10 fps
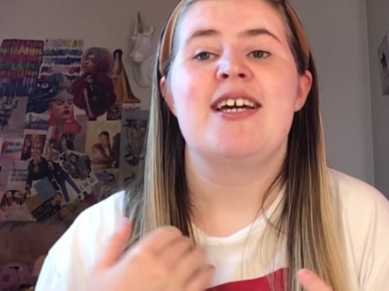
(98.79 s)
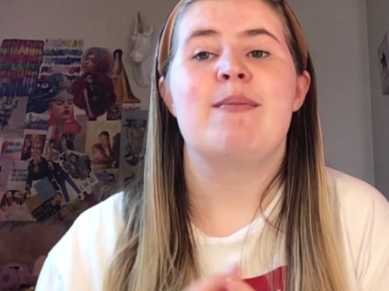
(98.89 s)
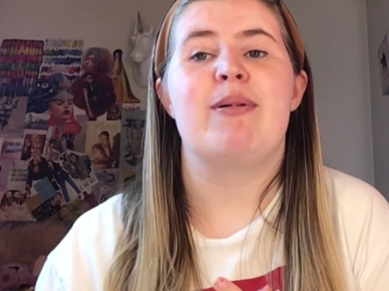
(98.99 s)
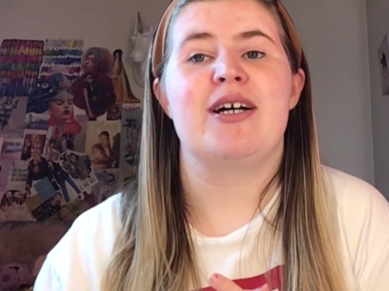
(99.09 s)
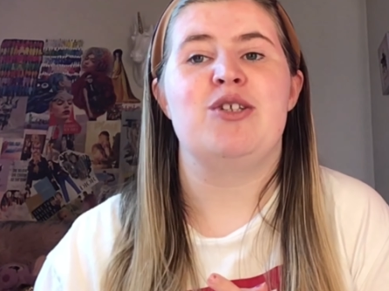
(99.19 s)

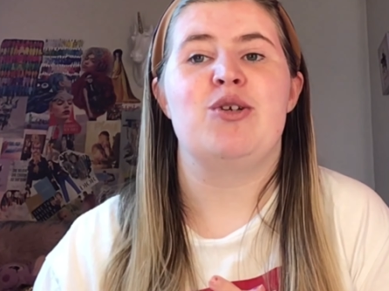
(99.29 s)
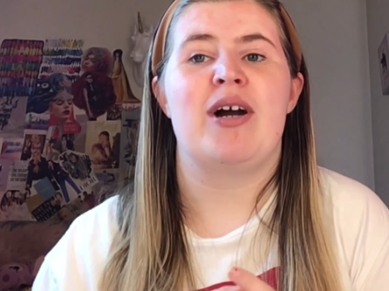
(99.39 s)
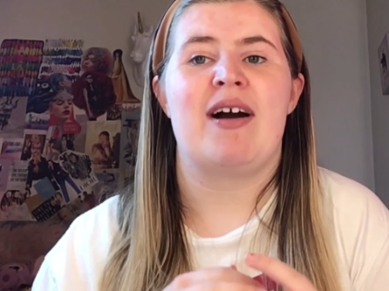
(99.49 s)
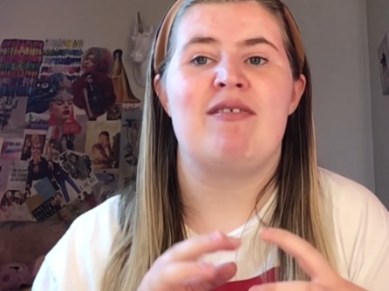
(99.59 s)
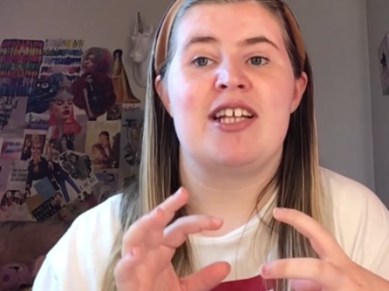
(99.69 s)
but I do
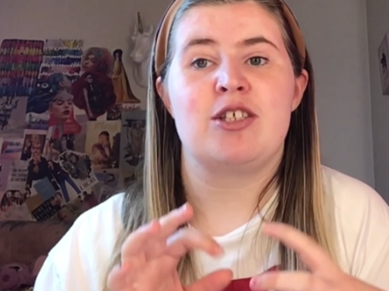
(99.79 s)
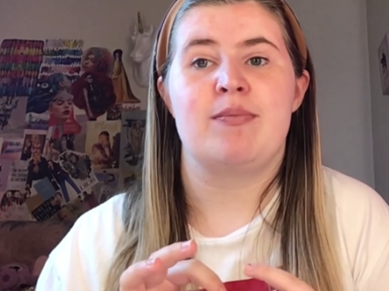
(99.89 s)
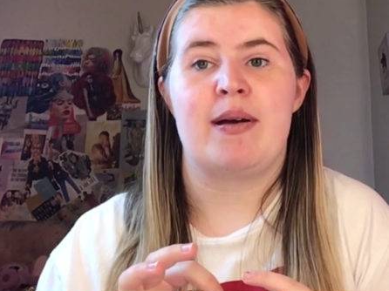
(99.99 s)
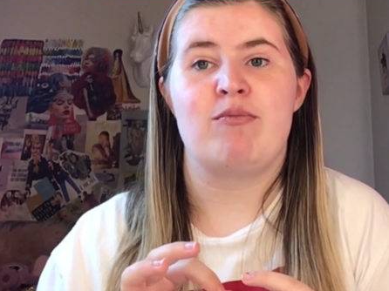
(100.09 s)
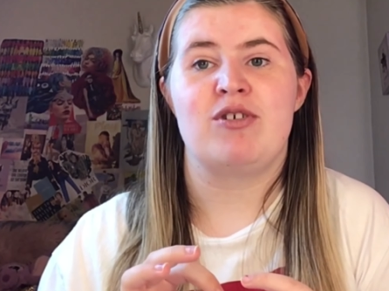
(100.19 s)
have little
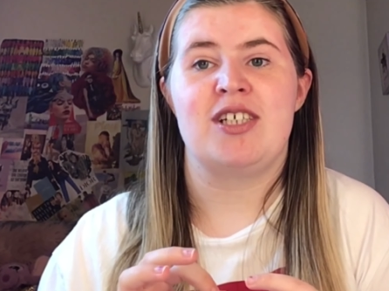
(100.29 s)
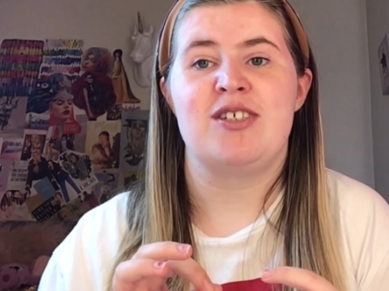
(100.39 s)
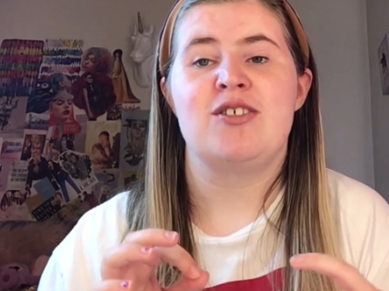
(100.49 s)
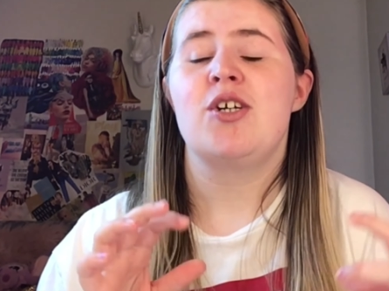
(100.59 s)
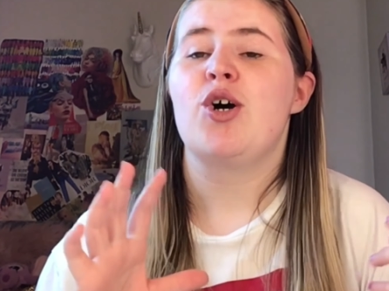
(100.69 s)
memory
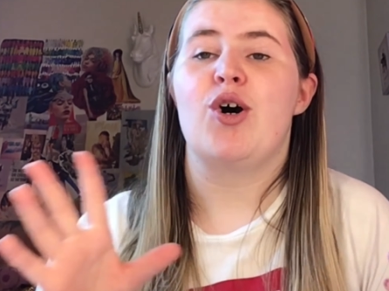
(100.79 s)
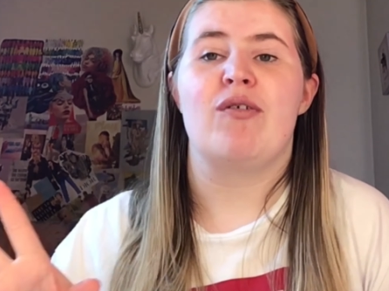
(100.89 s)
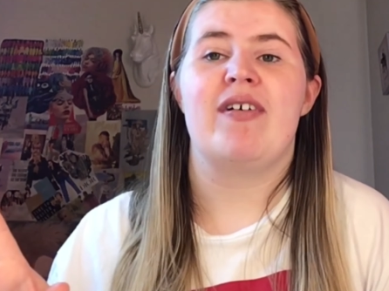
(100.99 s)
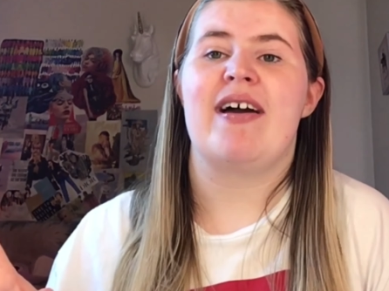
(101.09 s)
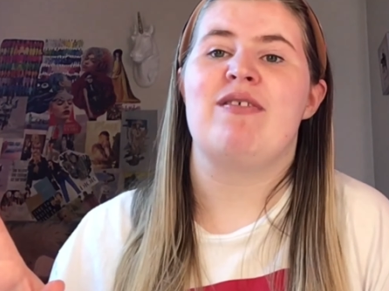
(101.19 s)
of
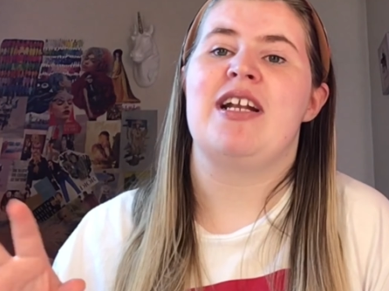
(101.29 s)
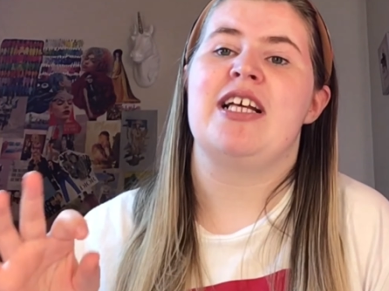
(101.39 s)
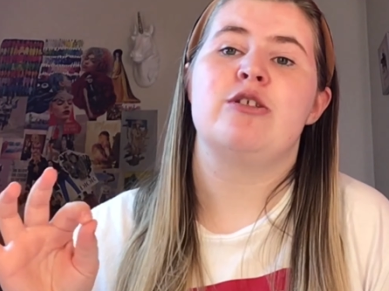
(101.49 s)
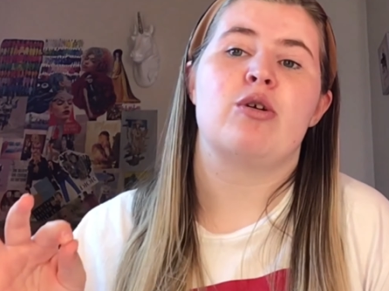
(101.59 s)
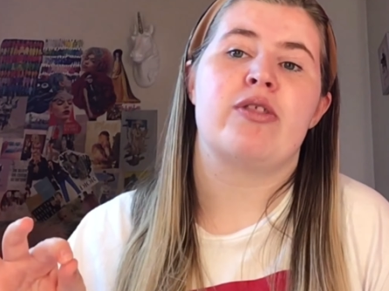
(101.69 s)
every
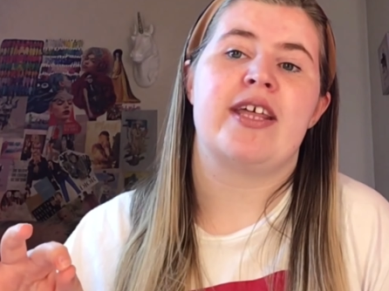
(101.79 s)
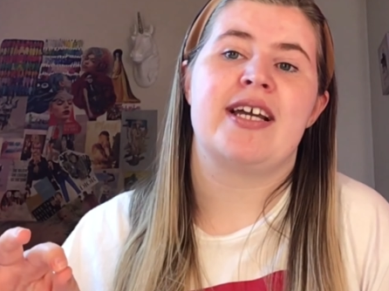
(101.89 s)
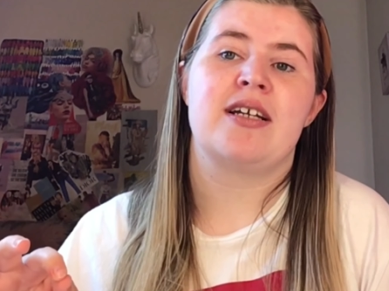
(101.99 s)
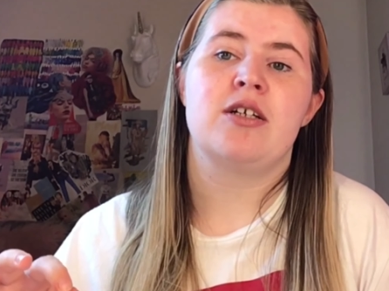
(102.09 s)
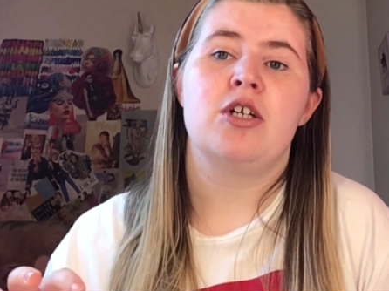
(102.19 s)
little thing.
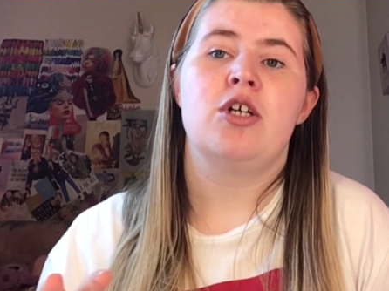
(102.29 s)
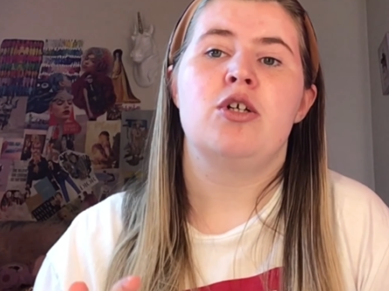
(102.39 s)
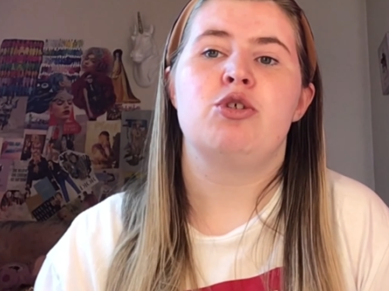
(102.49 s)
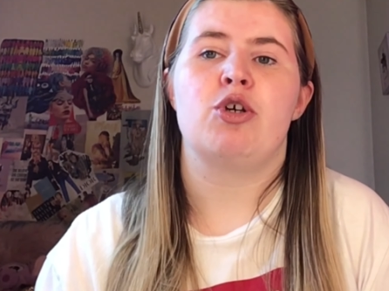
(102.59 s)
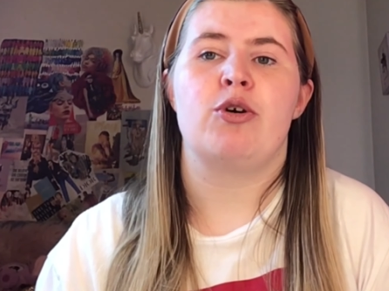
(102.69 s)

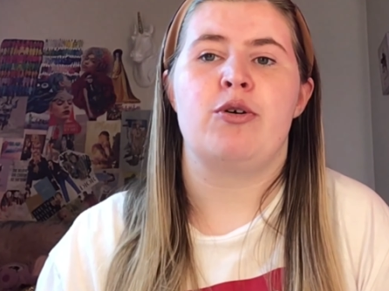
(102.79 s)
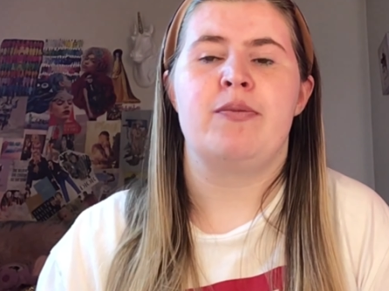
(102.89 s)
So